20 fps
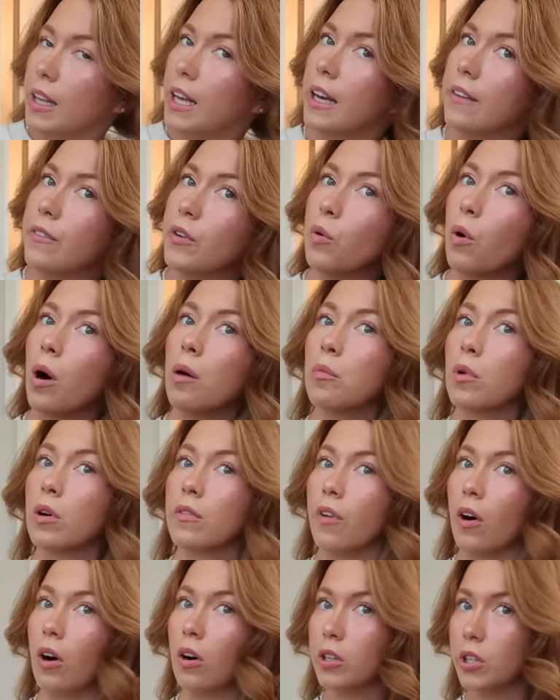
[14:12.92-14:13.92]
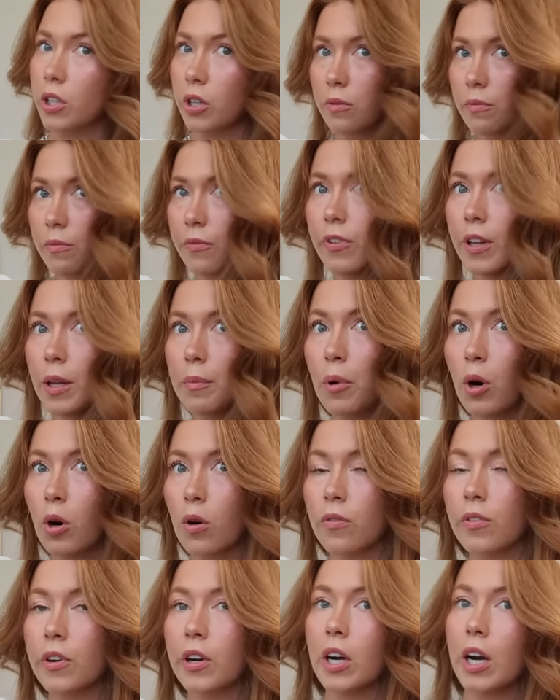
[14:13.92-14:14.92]
If you want more volume, flip
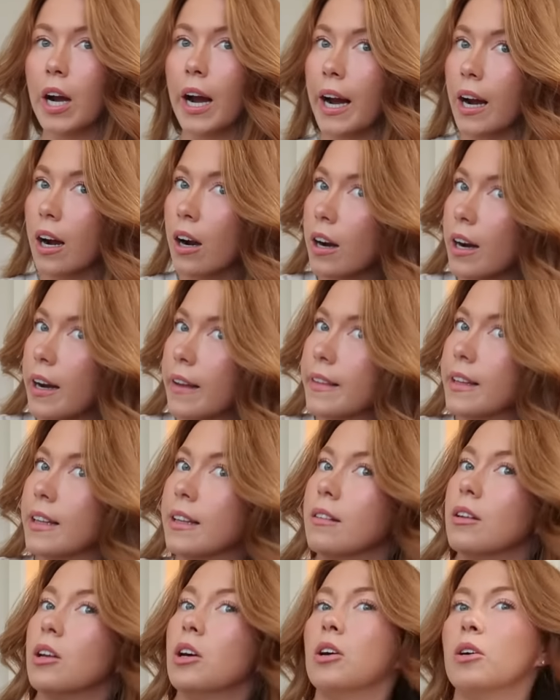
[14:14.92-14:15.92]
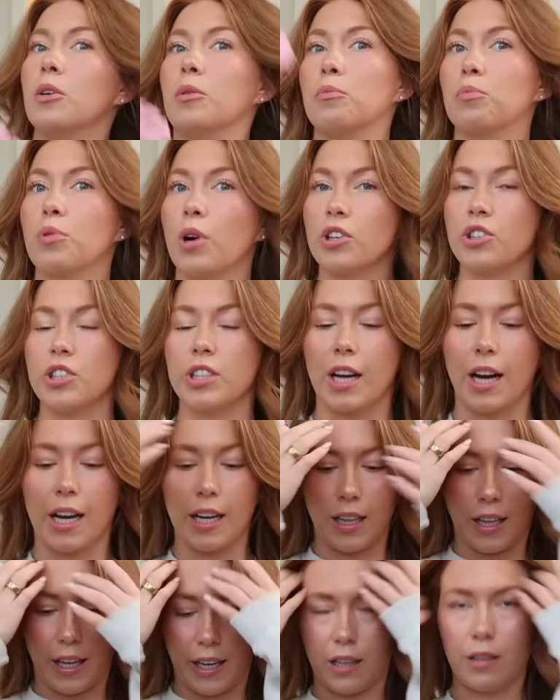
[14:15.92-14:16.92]
over your hair and then brush it
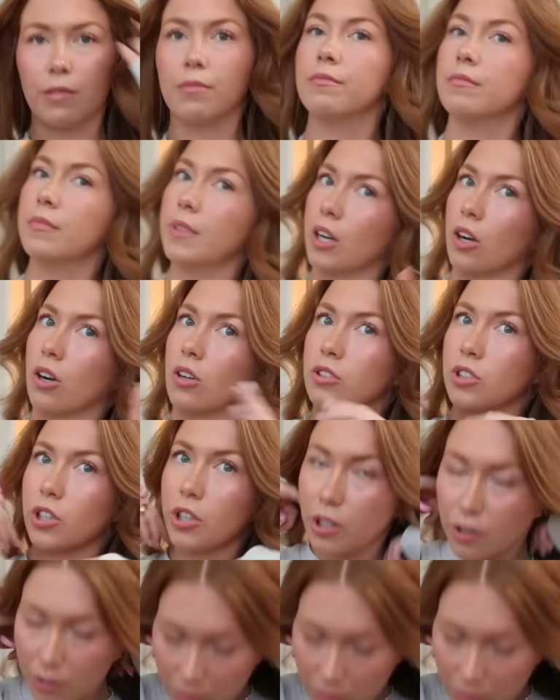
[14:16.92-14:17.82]
kind of like, here, I'll show you.